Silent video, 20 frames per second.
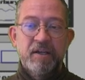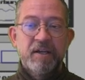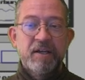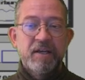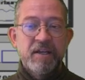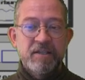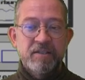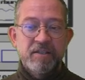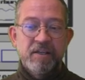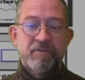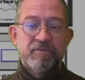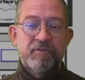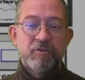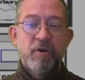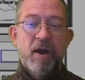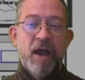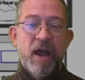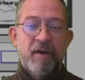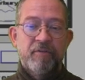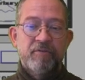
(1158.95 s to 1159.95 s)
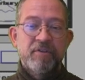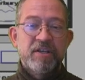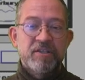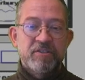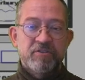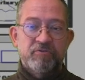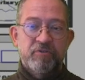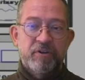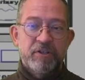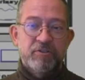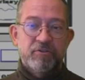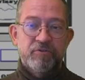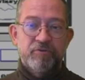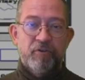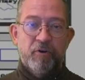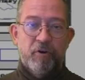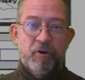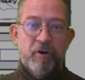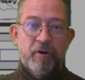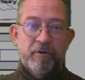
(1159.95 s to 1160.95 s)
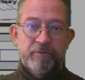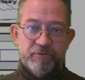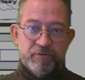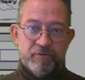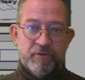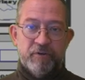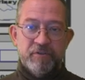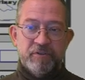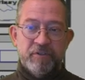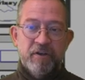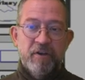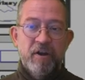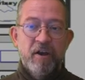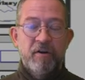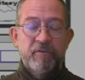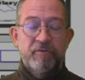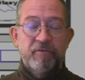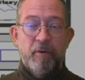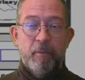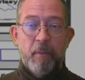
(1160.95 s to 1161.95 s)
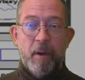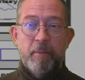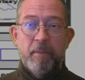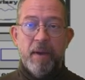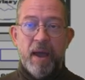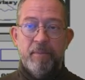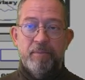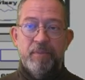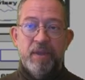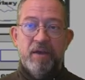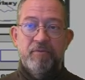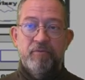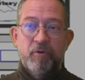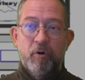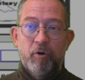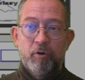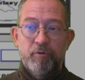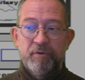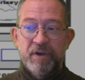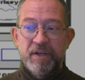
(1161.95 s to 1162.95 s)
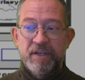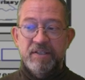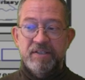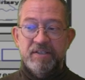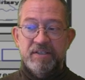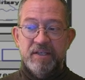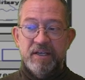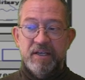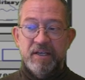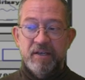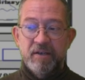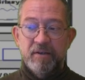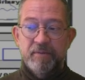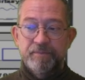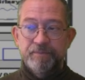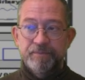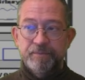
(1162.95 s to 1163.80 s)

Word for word: is if you have this transfer of trust from a map they've already seen.